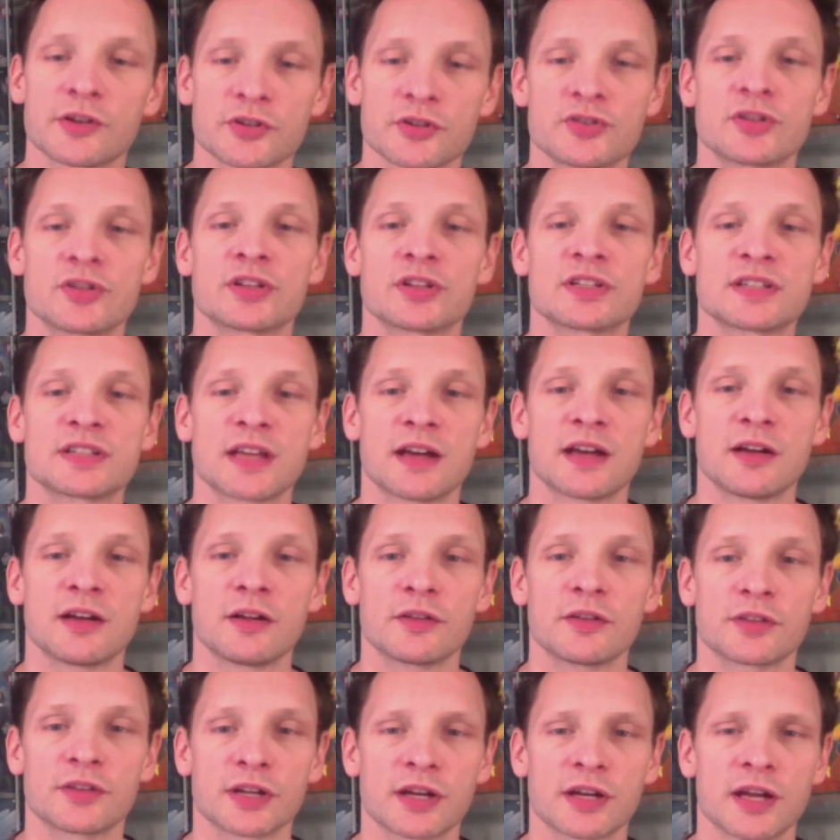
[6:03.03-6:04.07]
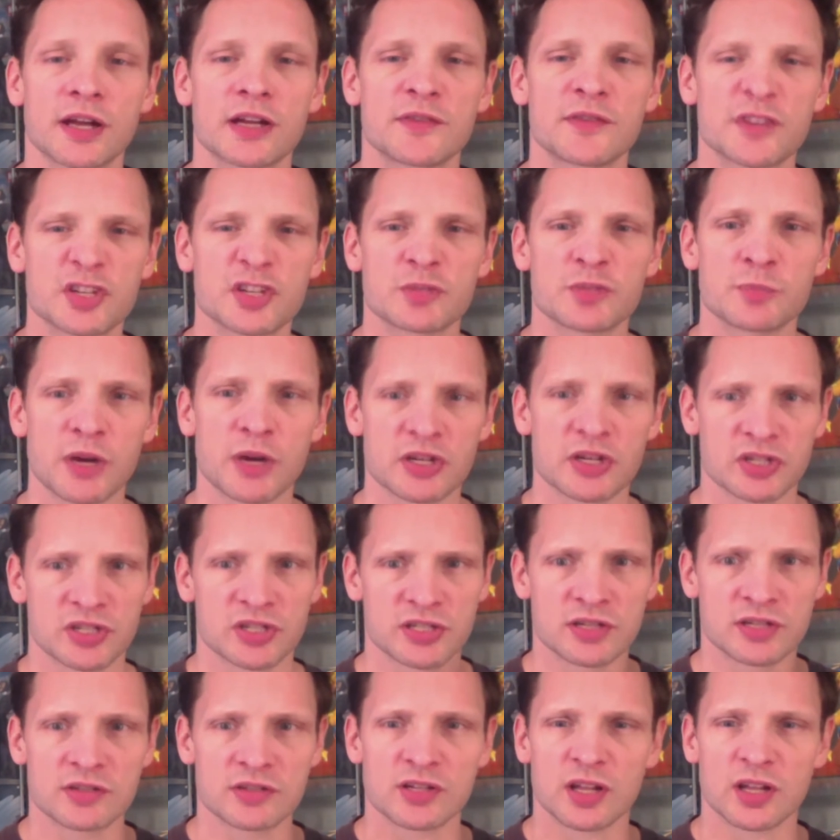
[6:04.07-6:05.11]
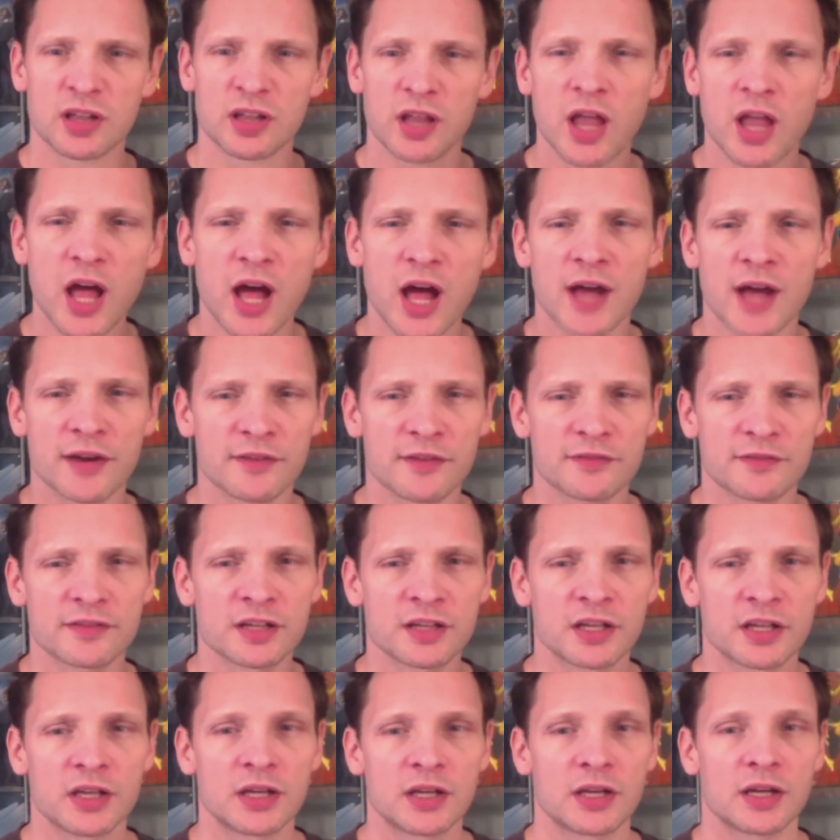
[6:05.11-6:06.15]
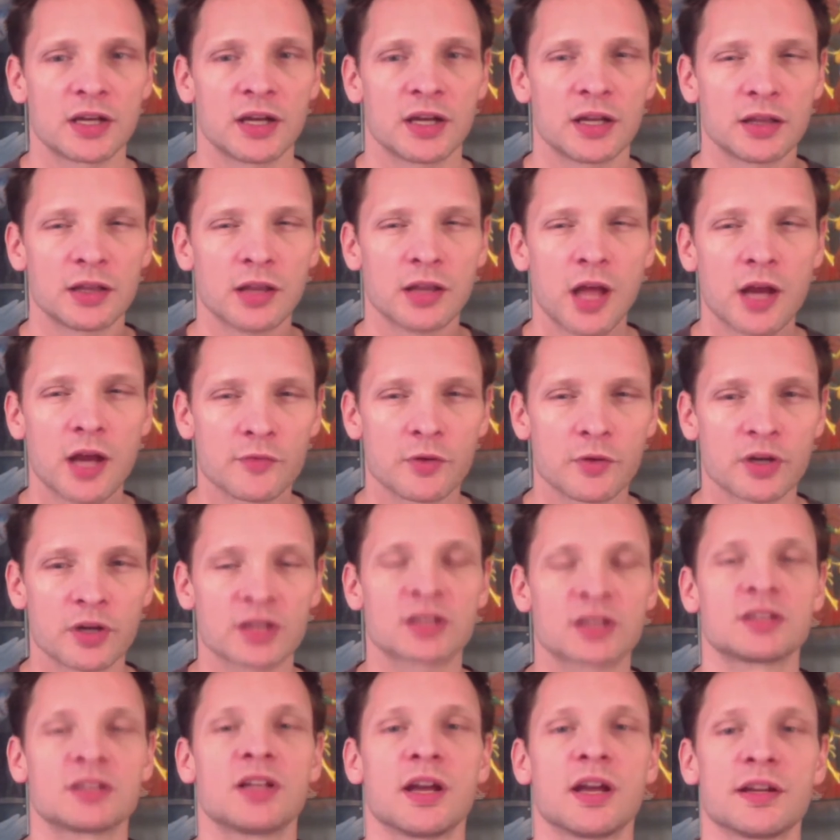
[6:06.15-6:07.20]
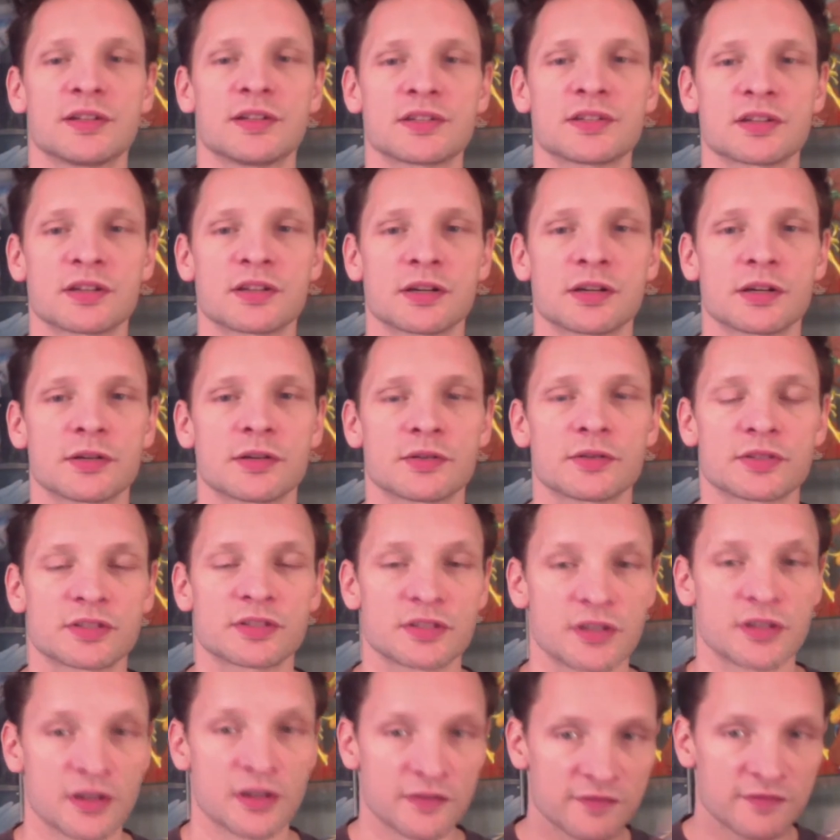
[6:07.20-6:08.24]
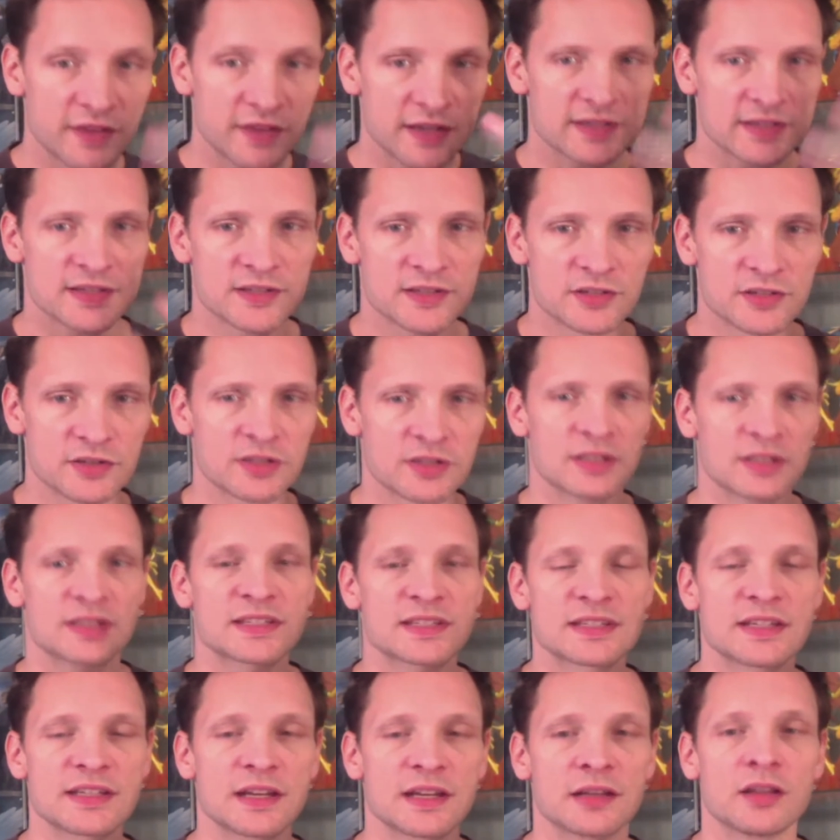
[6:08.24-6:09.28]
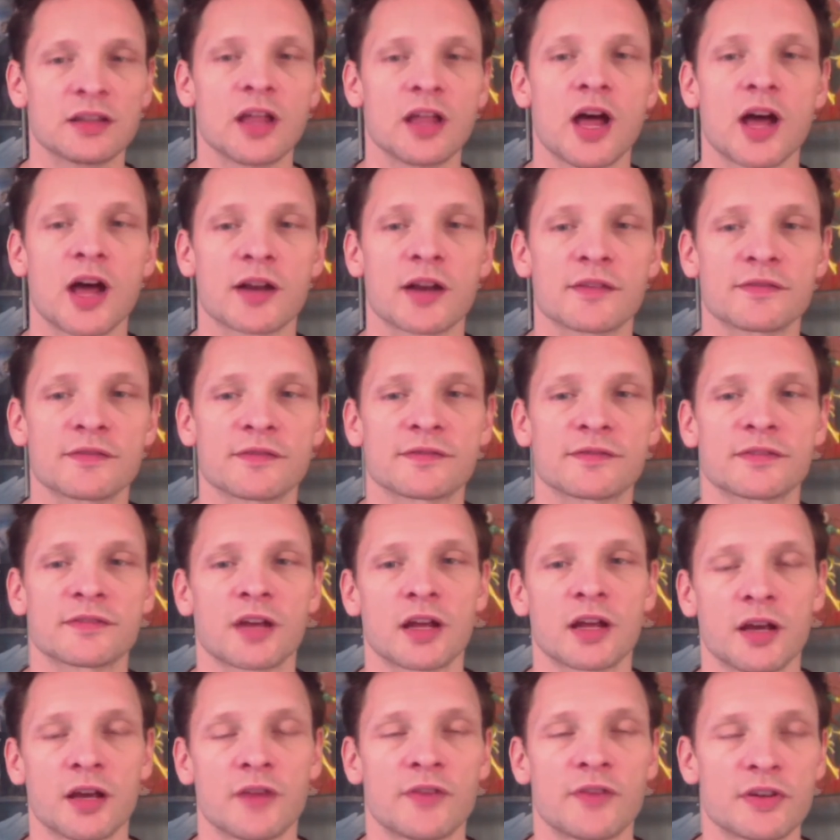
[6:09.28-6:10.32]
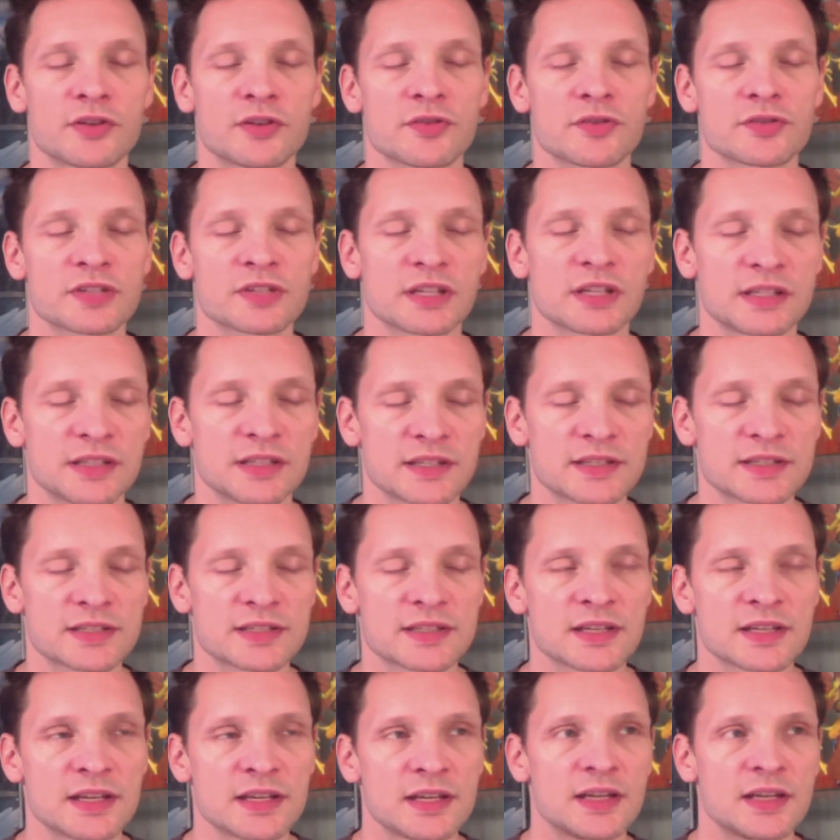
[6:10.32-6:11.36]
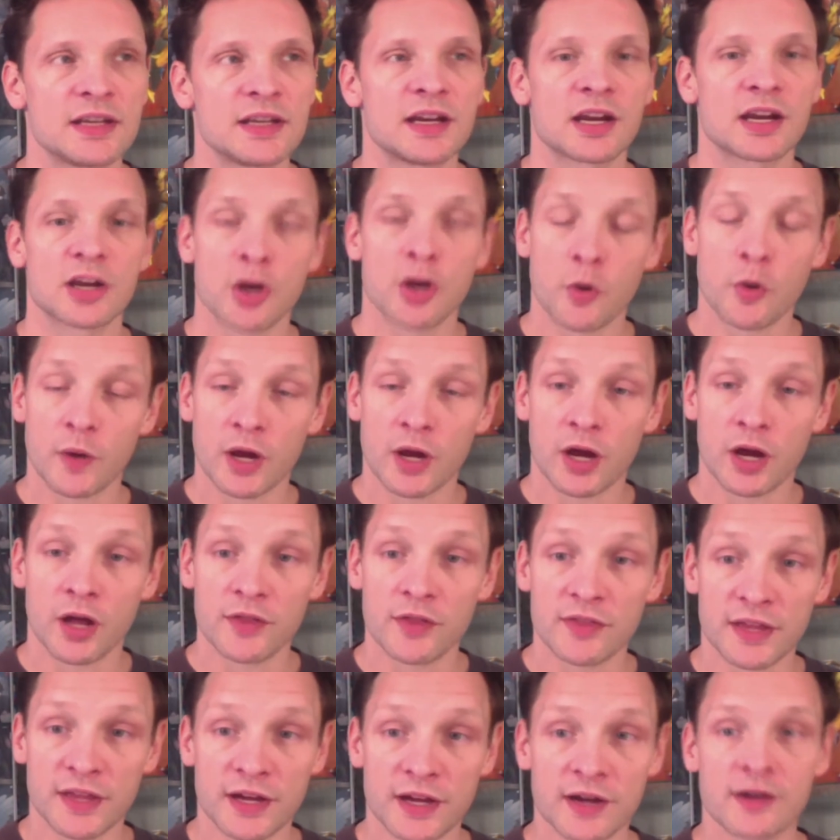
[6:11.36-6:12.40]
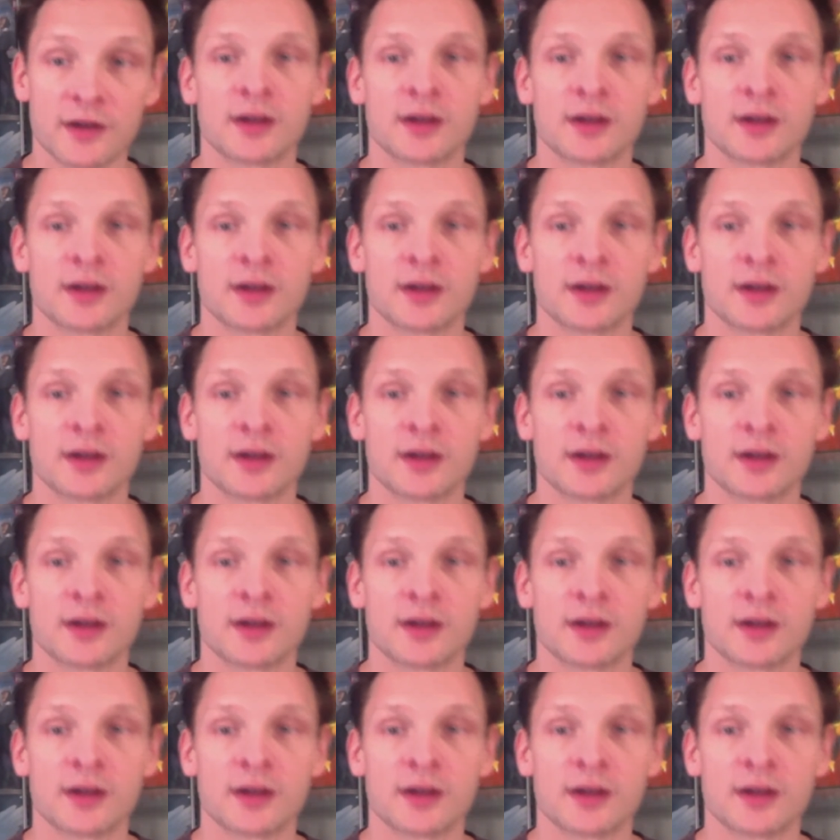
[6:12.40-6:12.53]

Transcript: You can tell their kind of expressions. There's a lot of work done into their faces, and you can see a lot of interestingness going on there.